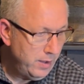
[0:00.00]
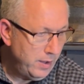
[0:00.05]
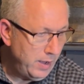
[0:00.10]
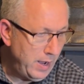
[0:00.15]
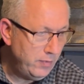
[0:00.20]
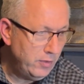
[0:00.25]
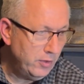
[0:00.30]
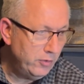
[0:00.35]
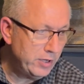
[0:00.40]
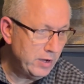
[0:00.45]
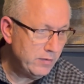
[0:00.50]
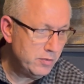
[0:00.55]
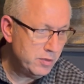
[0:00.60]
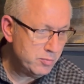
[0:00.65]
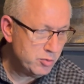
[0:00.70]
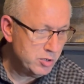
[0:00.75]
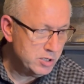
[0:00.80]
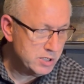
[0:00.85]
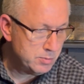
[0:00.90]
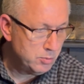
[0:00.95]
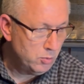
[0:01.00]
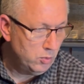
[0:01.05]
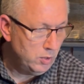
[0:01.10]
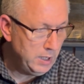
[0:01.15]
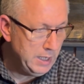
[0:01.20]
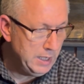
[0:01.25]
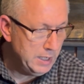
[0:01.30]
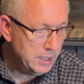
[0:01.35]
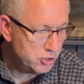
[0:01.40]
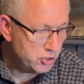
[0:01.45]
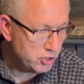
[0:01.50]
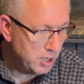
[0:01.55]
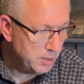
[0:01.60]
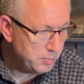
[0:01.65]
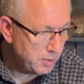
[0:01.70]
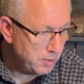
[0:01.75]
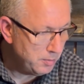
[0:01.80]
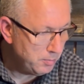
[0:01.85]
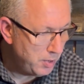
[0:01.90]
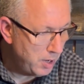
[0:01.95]
And the seventh principle,
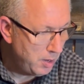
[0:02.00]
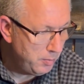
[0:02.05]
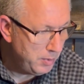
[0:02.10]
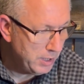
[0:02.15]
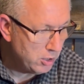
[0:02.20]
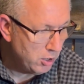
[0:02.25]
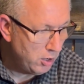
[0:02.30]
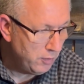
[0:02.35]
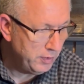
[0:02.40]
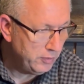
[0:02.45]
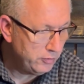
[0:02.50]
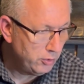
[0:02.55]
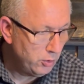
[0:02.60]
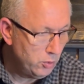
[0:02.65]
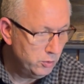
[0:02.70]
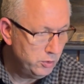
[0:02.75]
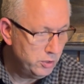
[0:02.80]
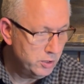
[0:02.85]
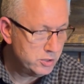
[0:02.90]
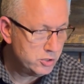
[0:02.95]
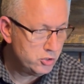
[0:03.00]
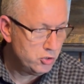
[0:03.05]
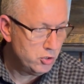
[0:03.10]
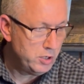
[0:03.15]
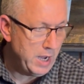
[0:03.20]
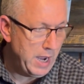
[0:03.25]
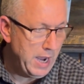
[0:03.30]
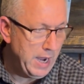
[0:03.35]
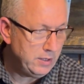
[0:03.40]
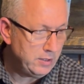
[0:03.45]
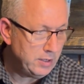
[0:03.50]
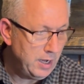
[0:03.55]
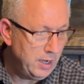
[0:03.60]
leadership. Public office holders should act